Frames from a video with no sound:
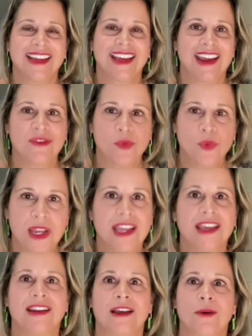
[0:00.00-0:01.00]
and we
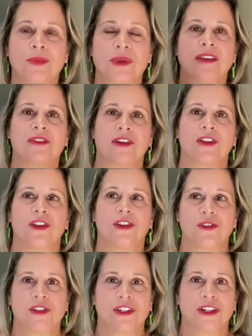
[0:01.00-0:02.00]
get up even
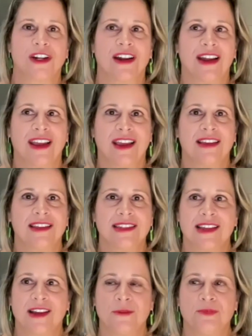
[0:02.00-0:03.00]
closer and
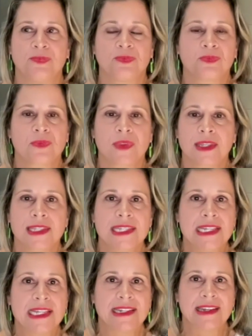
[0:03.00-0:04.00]
um,
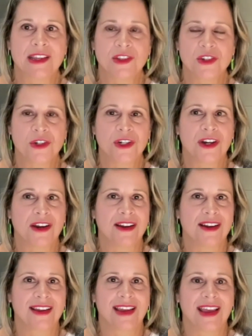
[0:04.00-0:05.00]
seeing nature
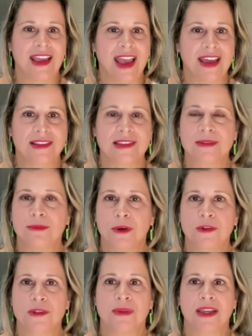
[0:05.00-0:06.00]
at its
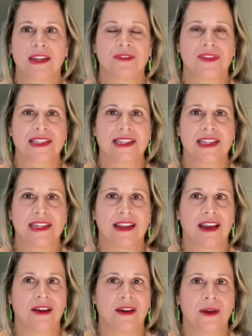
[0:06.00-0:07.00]
most magnificent
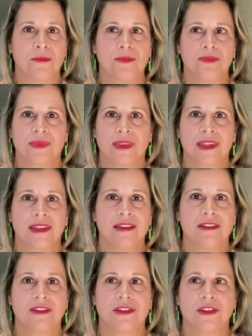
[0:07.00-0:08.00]
um,
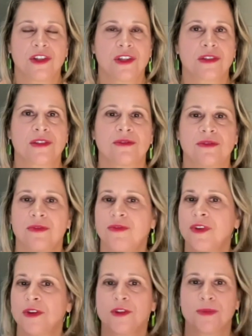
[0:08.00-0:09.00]
is just
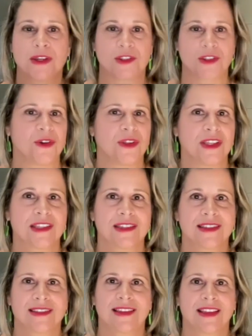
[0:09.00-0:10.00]
fills my soul
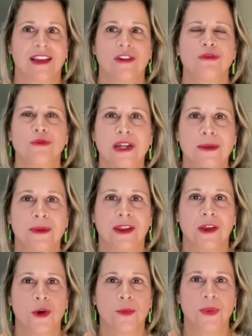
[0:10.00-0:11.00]
it's incredible
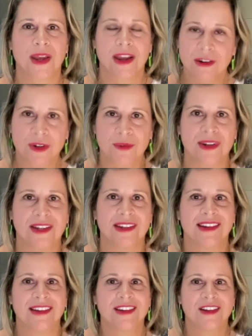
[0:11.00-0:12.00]
and i hope
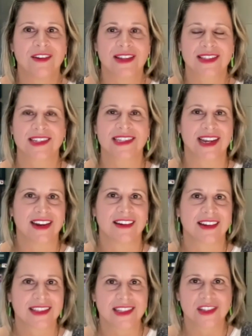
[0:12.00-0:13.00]
everyone who has a
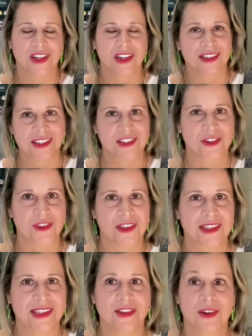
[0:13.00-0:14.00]
desire gets a chance to do
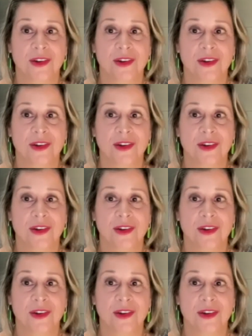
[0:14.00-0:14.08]
this